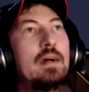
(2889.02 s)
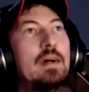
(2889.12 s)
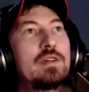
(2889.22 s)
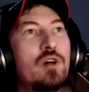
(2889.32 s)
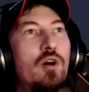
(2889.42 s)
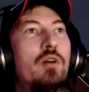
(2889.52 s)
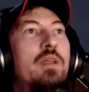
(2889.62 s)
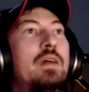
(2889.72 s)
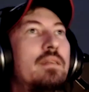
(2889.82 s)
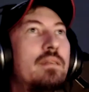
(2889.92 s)
So
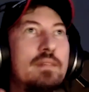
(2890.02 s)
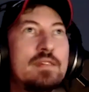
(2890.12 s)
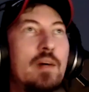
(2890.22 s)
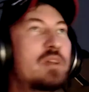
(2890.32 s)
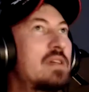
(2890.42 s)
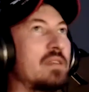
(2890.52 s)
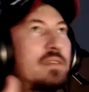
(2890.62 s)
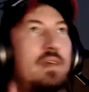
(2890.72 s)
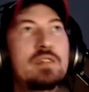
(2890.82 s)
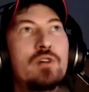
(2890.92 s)
then Somerset
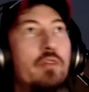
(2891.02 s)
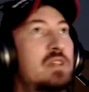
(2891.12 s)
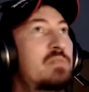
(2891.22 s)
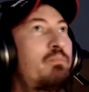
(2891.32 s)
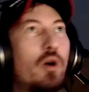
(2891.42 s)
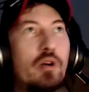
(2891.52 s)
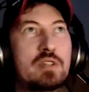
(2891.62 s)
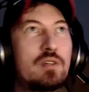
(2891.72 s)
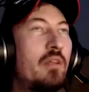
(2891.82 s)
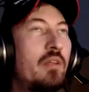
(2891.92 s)
does all these
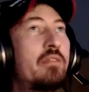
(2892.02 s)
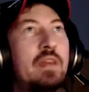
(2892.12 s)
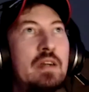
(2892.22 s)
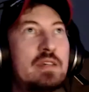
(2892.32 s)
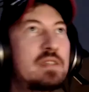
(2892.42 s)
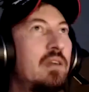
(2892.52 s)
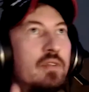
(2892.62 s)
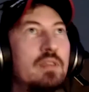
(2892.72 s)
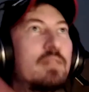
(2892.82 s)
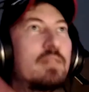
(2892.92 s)
books, all of this,
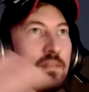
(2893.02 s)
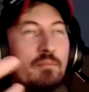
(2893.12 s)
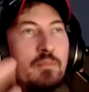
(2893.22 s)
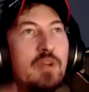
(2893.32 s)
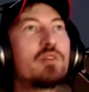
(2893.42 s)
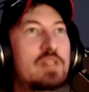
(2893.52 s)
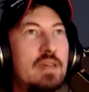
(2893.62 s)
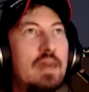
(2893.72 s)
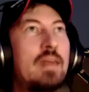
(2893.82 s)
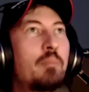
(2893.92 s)
giving Mills
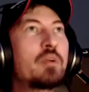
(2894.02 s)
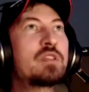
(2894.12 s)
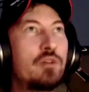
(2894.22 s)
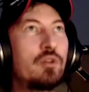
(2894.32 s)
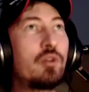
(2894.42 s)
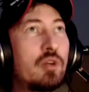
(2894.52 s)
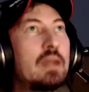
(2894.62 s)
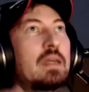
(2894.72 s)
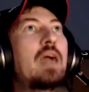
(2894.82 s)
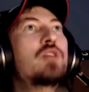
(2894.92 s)
an opportunity to
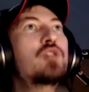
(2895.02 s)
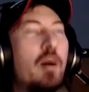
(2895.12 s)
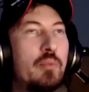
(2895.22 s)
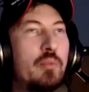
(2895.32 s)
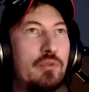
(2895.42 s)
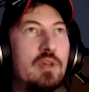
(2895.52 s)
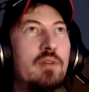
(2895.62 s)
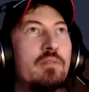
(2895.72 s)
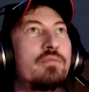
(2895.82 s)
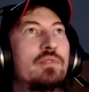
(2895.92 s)
kind of catch up, to
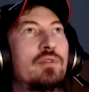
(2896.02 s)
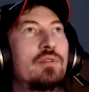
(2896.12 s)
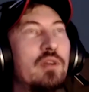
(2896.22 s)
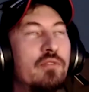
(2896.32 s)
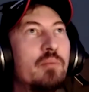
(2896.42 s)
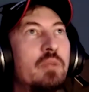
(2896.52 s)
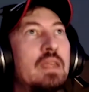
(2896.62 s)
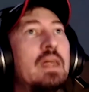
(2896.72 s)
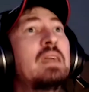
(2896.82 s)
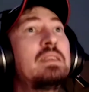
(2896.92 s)
give him an
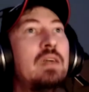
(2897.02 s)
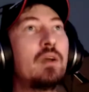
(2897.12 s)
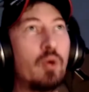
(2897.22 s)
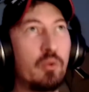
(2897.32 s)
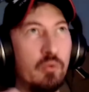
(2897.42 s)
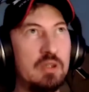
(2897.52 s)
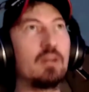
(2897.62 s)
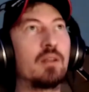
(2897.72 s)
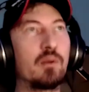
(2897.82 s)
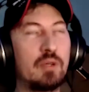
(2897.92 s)
idea what we're
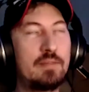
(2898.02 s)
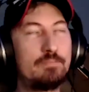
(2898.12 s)
dealing with.